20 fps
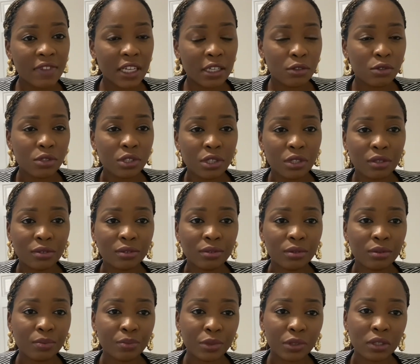than hotels,
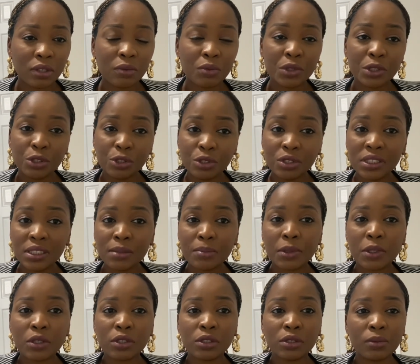but we chose it
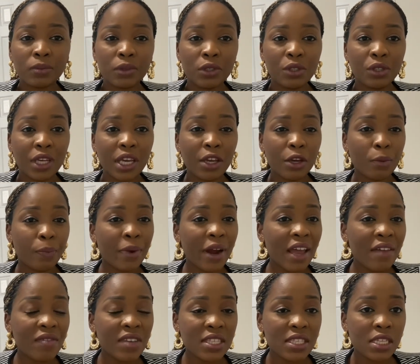because you get your
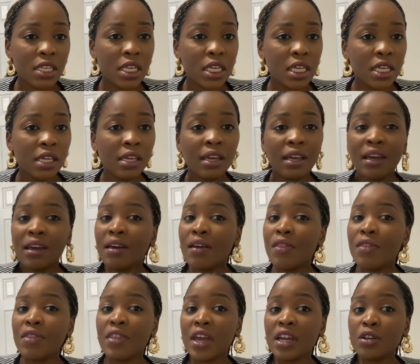privacy,
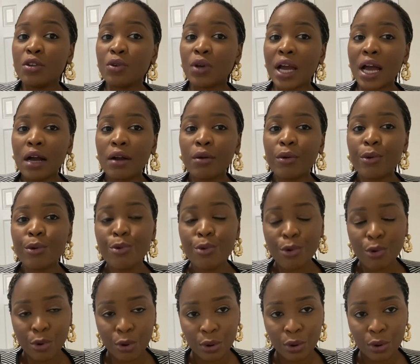then you can cook.